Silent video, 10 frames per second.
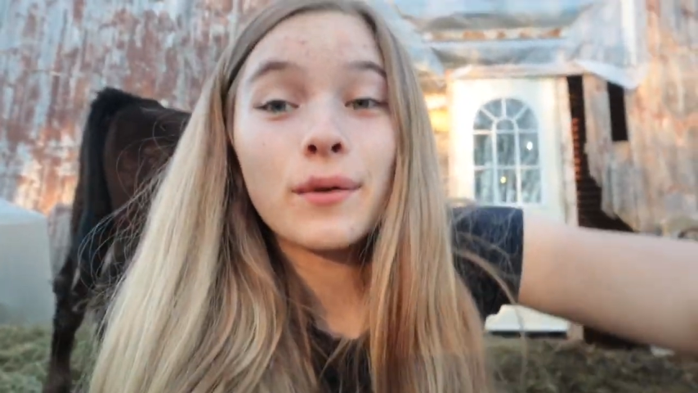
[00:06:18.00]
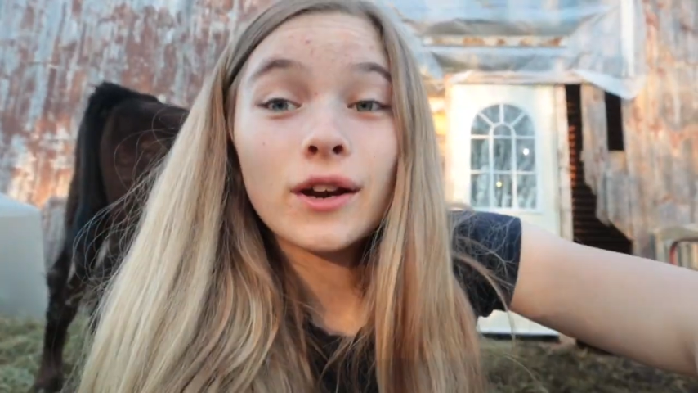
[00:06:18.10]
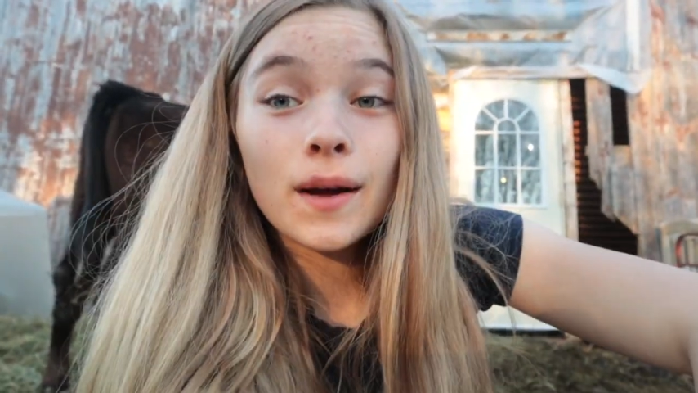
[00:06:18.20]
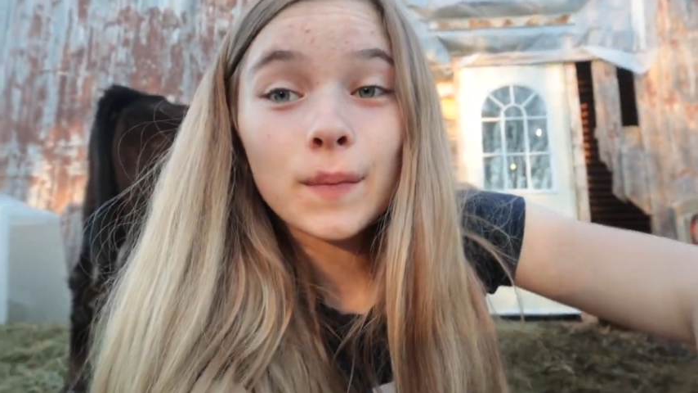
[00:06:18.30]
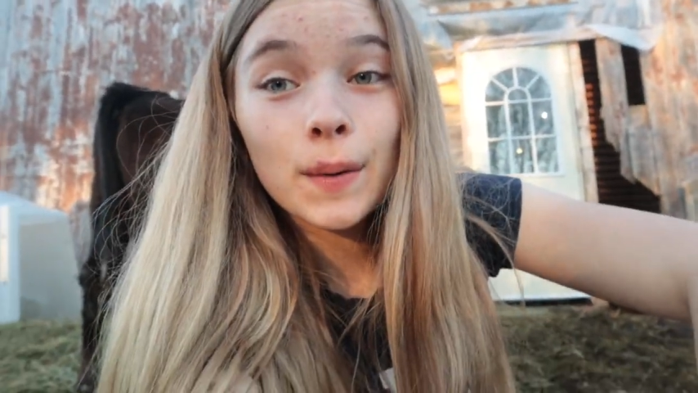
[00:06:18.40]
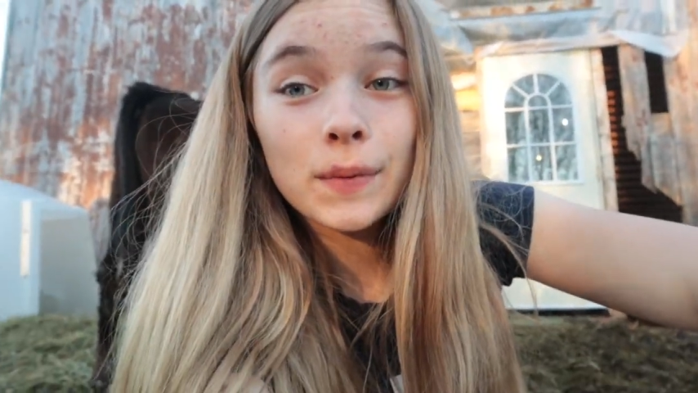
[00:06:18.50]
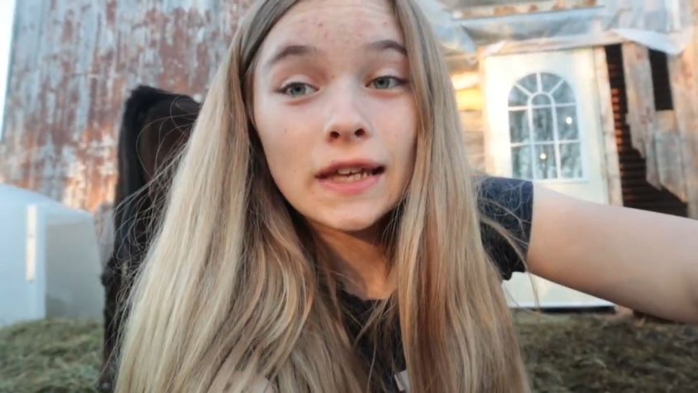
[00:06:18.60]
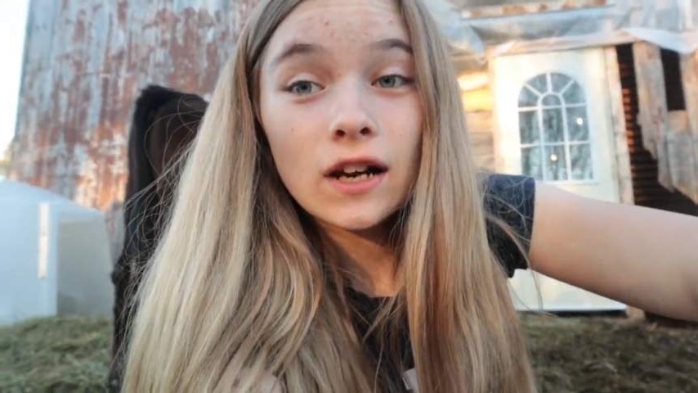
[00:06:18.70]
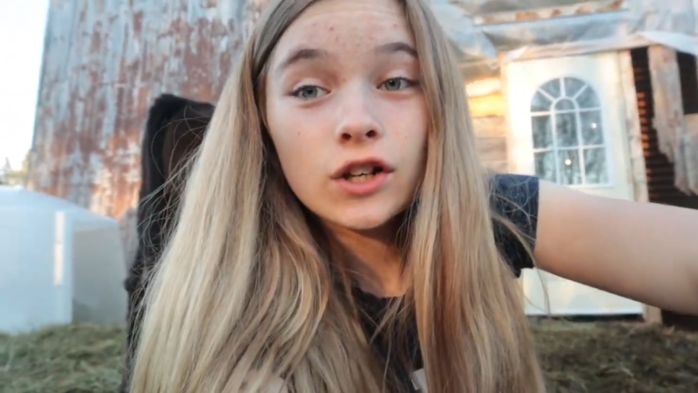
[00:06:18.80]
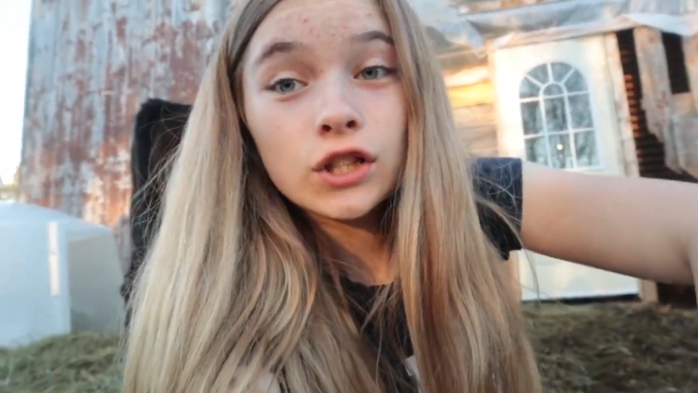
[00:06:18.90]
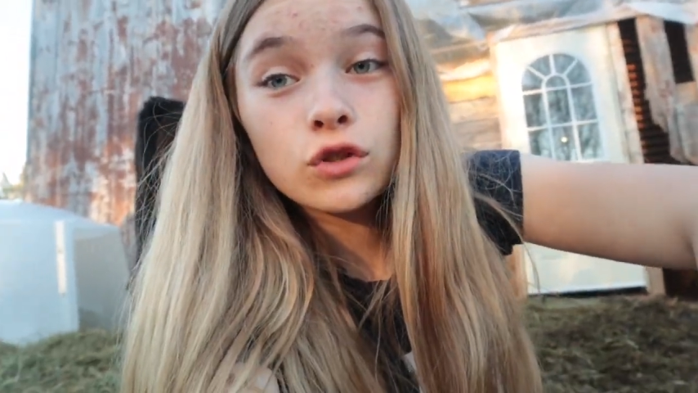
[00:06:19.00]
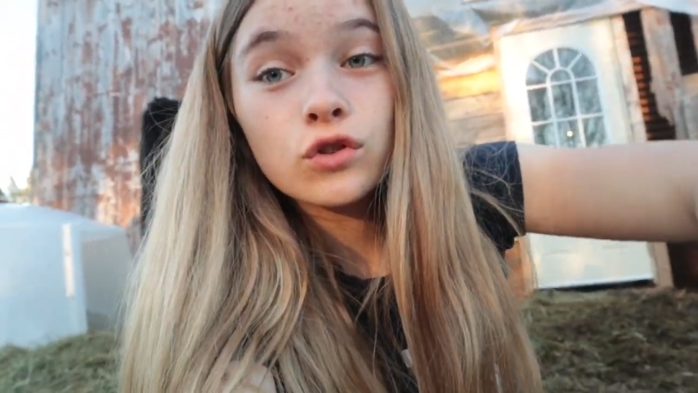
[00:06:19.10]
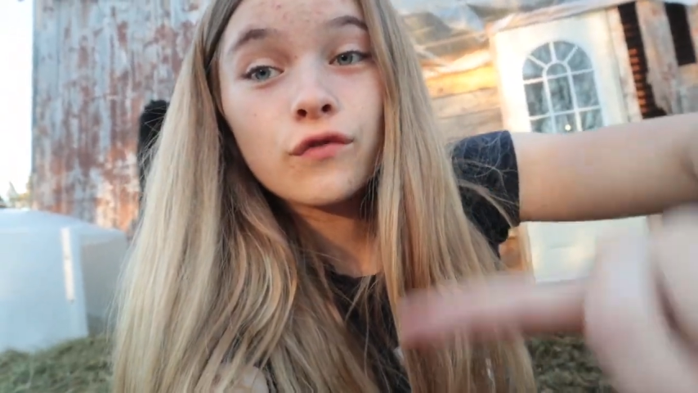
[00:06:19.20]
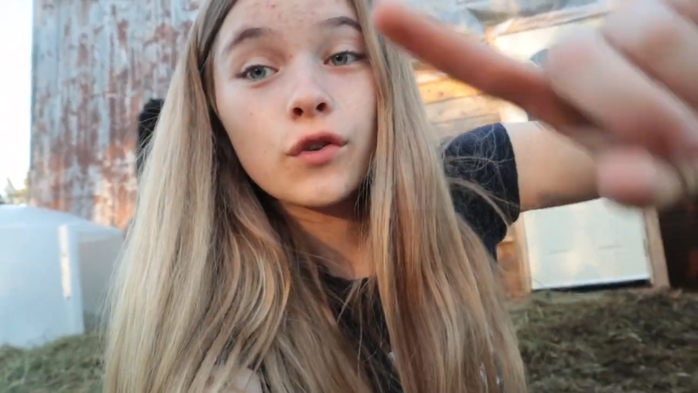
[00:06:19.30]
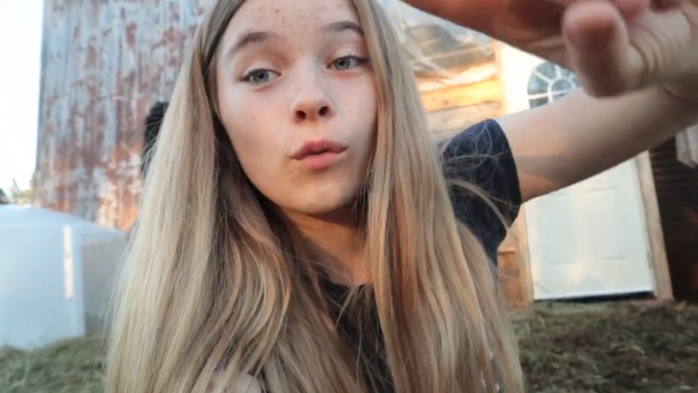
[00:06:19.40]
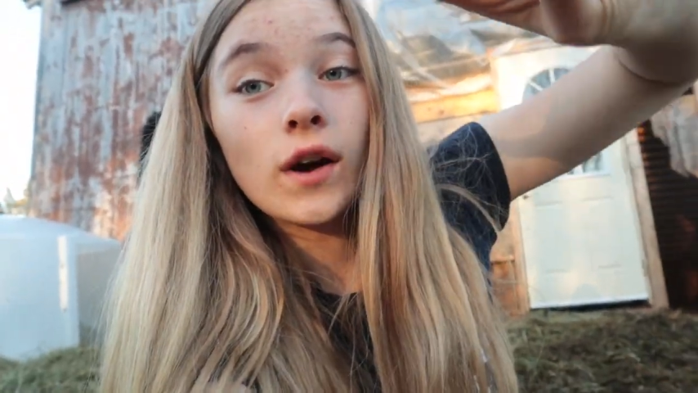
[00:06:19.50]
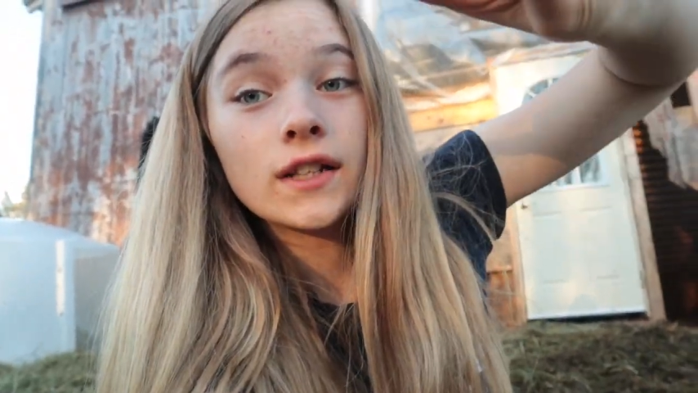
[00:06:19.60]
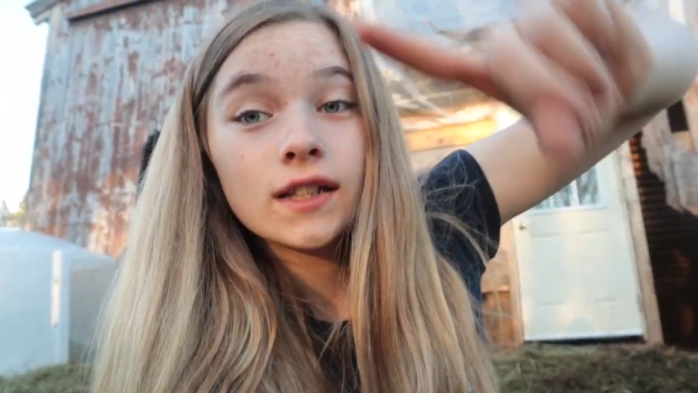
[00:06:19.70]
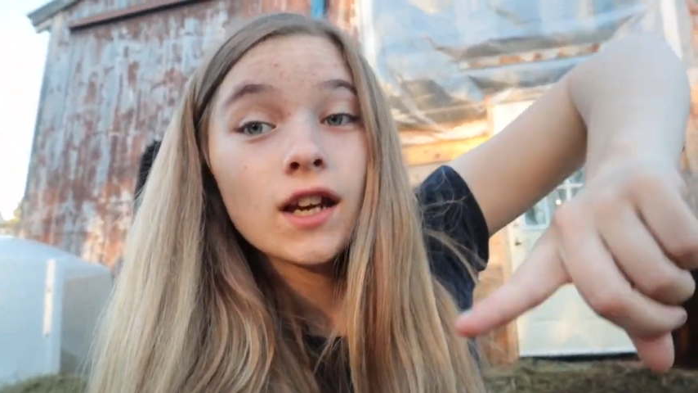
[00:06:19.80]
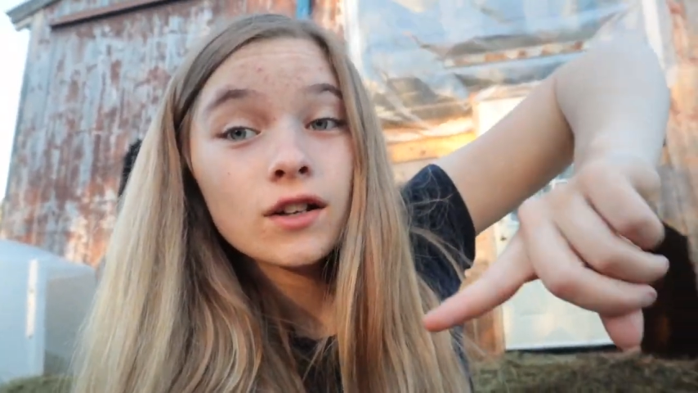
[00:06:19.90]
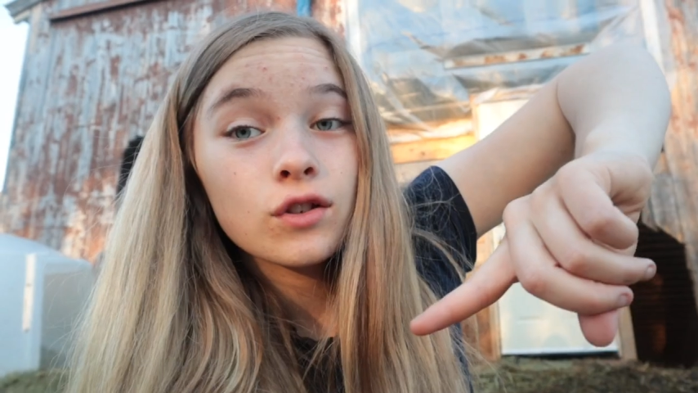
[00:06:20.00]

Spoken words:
coming up on being on YouTube for 1 year.